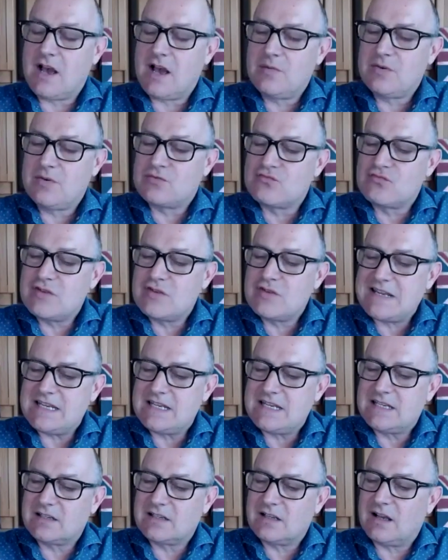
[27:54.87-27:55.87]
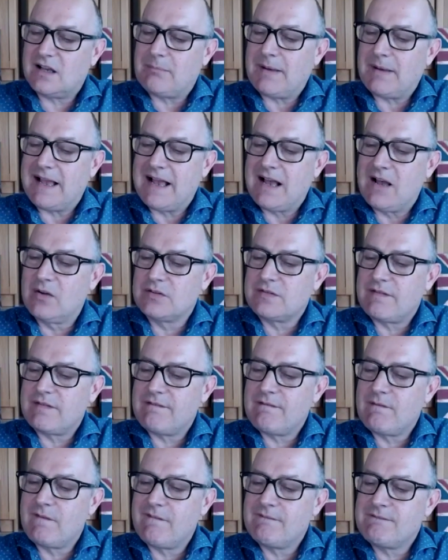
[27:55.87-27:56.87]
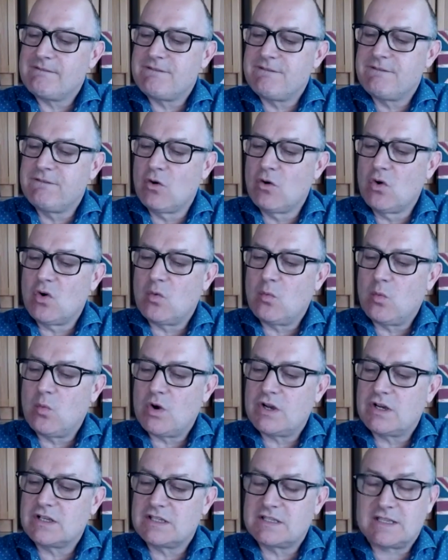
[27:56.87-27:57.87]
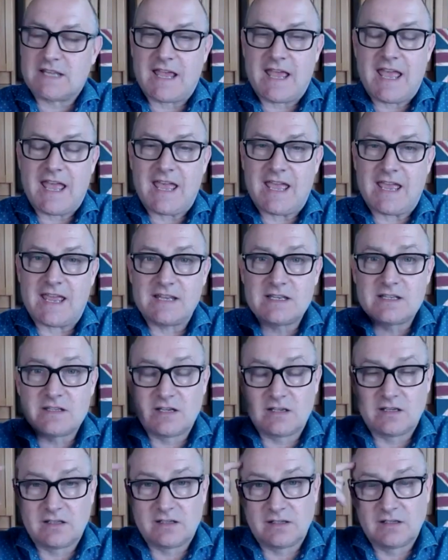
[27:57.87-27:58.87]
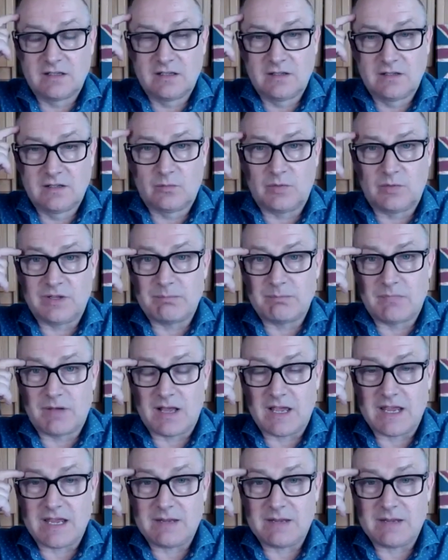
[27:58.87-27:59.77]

And I would read about 4 words ahead with my